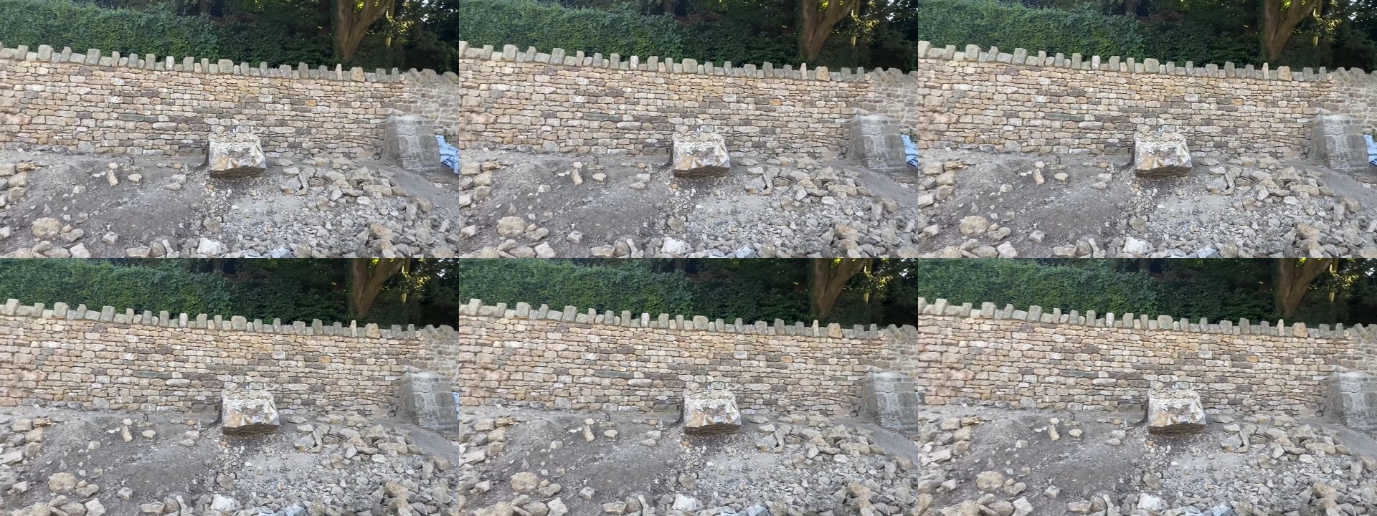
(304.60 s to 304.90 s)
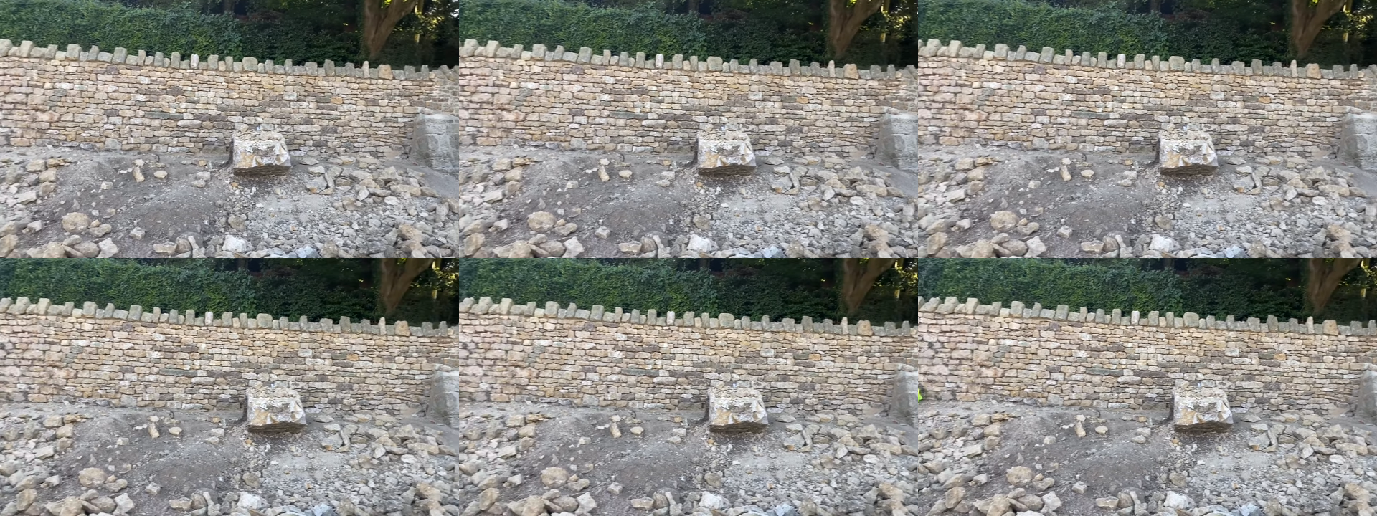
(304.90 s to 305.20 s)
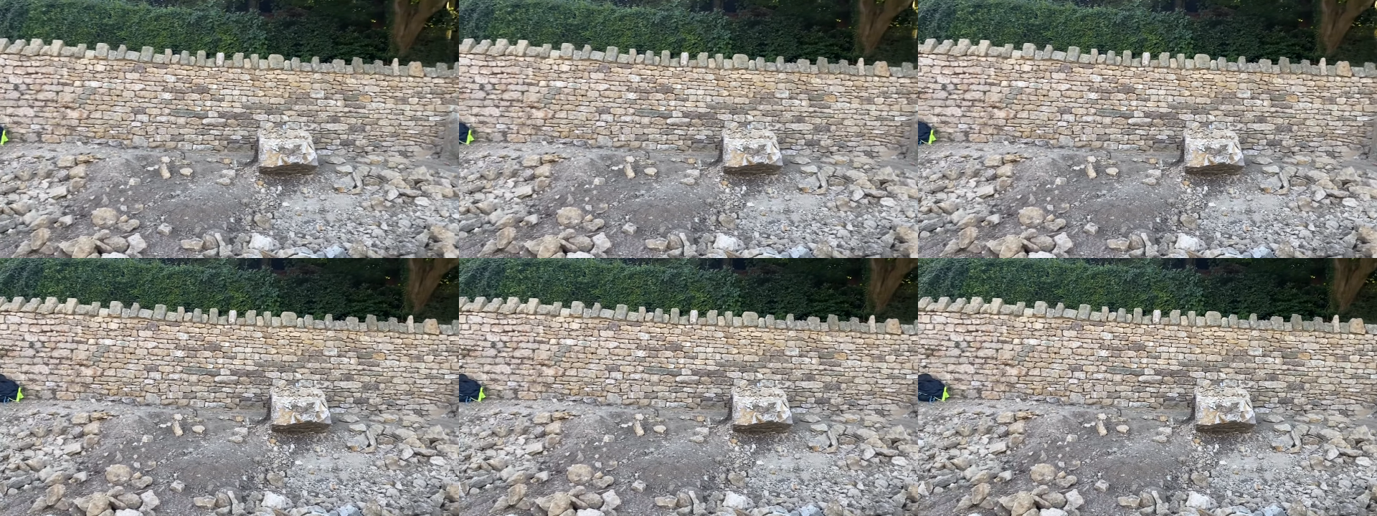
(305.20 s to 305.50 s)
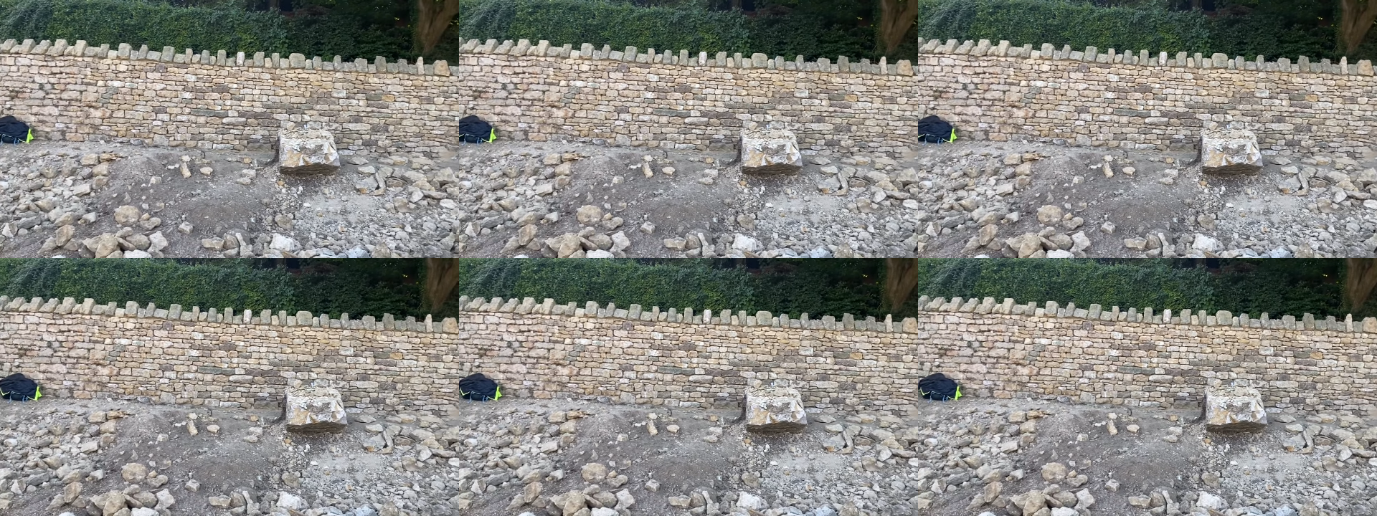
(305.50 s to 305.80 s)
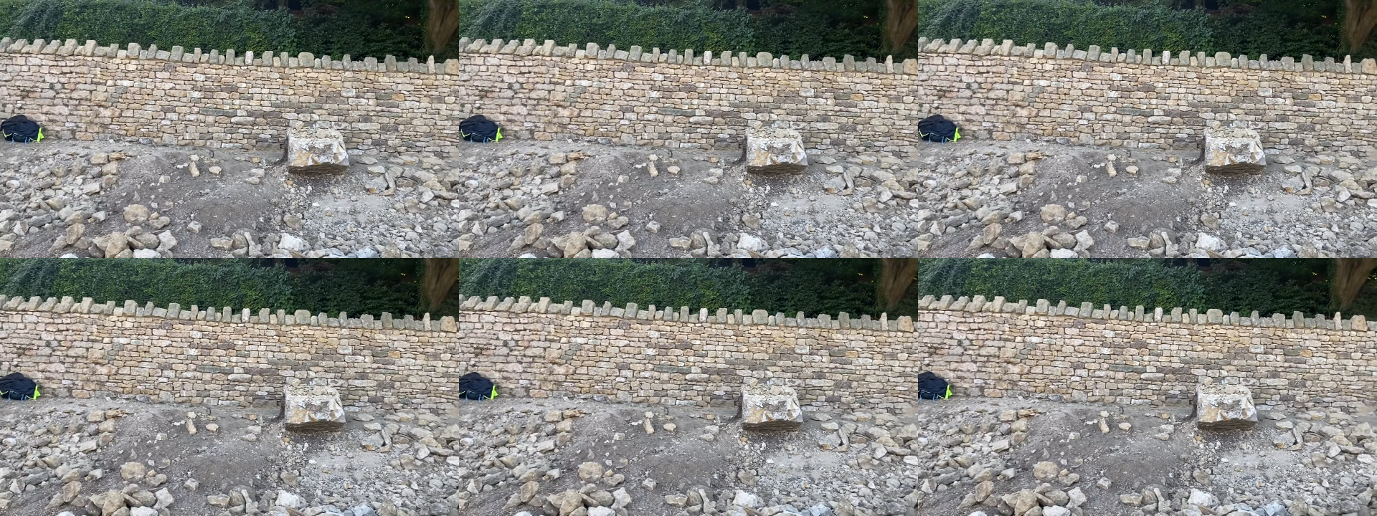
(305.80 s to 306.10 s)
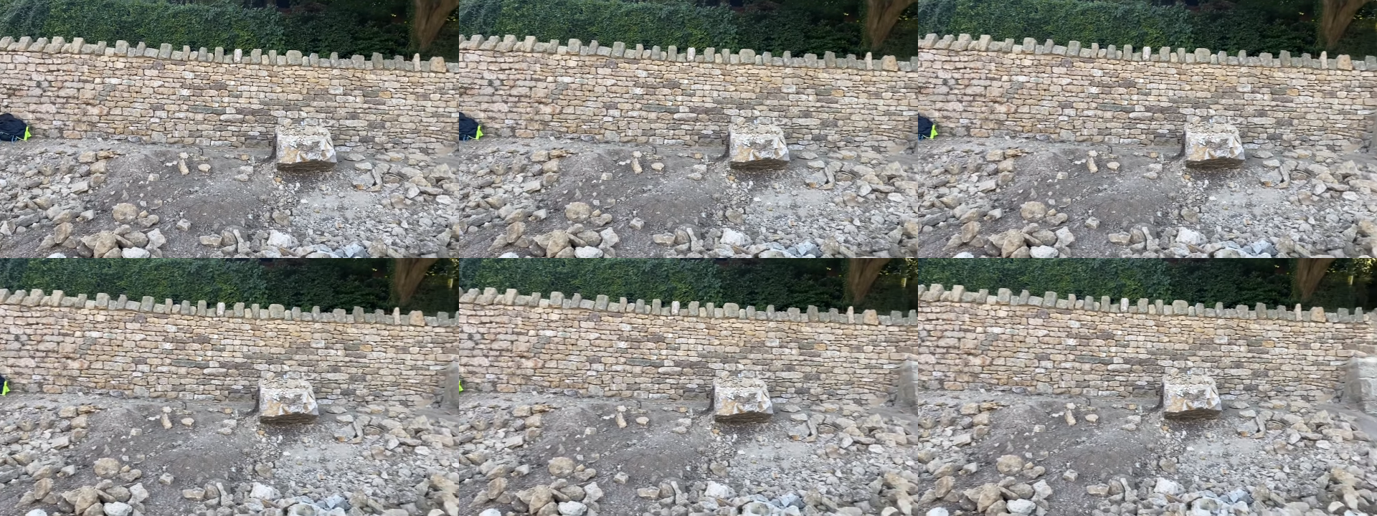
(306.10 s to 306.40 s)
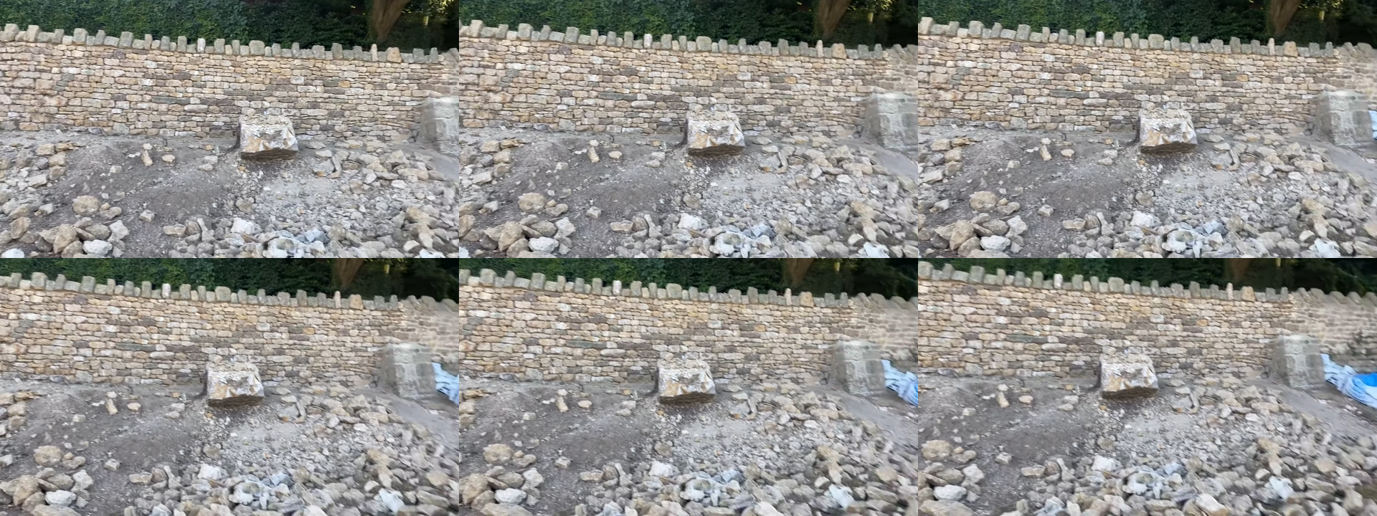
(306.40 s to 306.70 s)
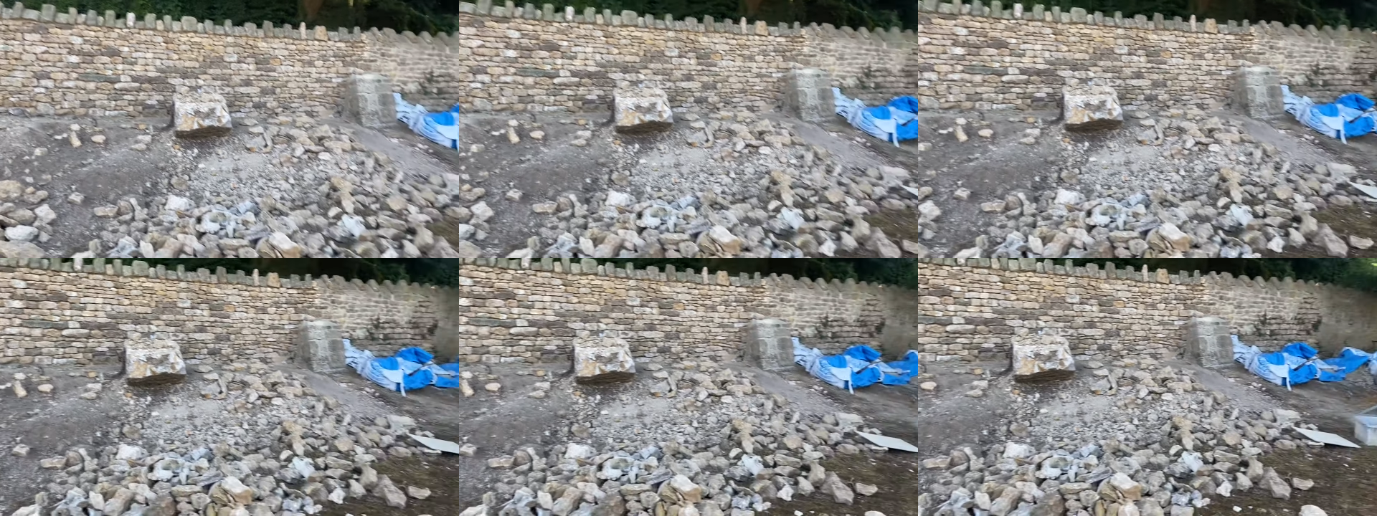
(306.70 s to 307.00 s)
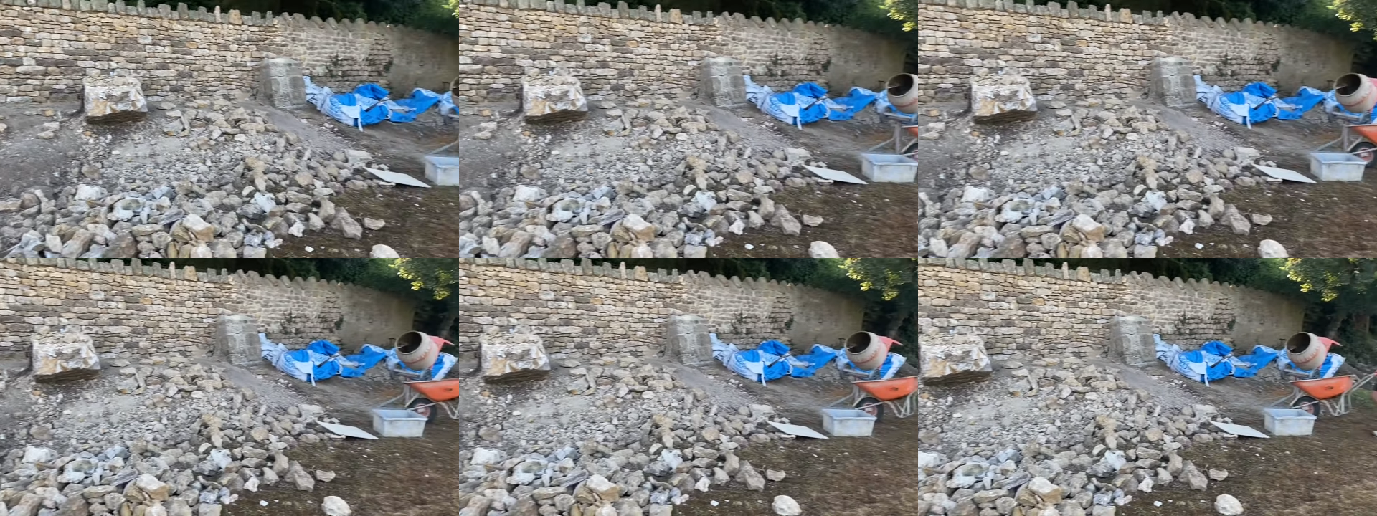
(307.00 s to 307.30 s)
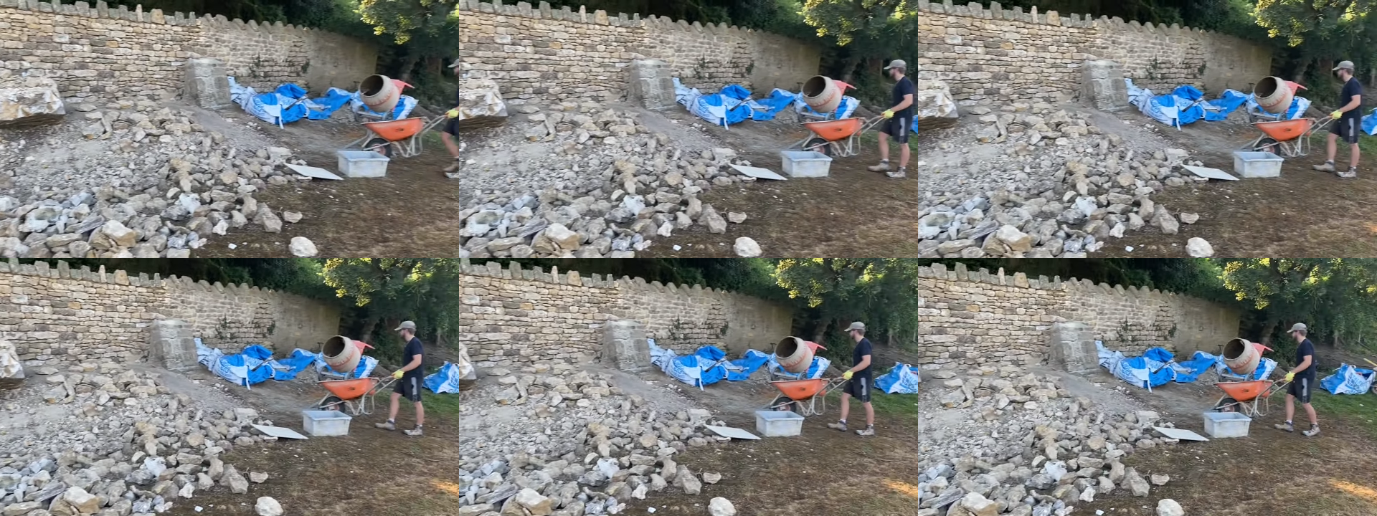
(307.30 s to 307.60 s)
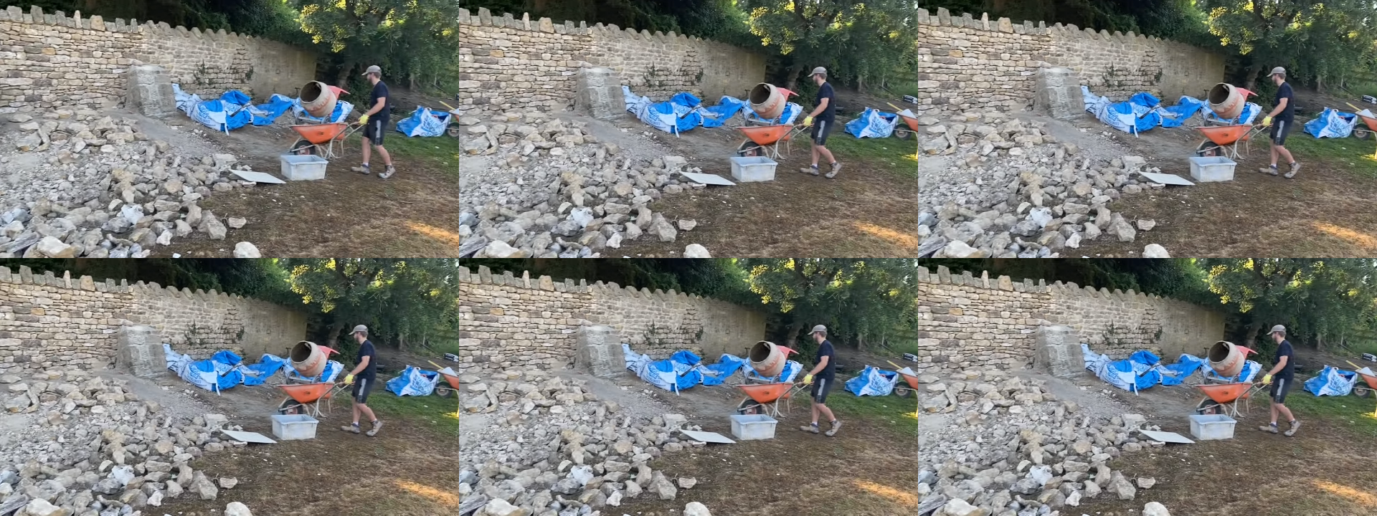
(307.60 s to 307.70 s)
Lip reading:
(no speaker visible)